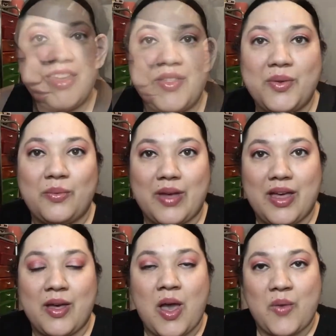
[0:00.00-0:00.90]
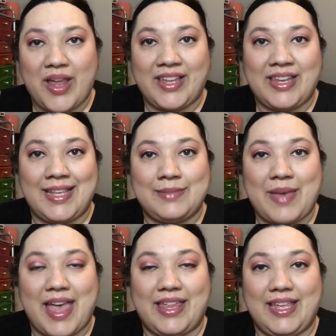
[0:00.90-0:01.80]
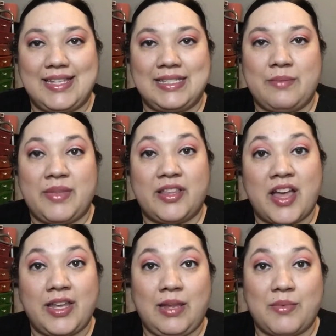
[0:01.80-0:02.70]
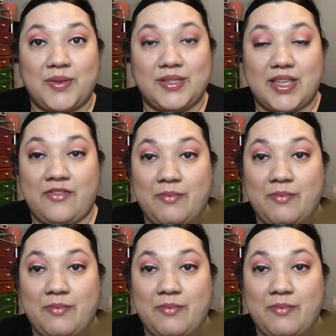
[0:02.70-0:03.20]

Another well-recognized palette is the Milani Most Loved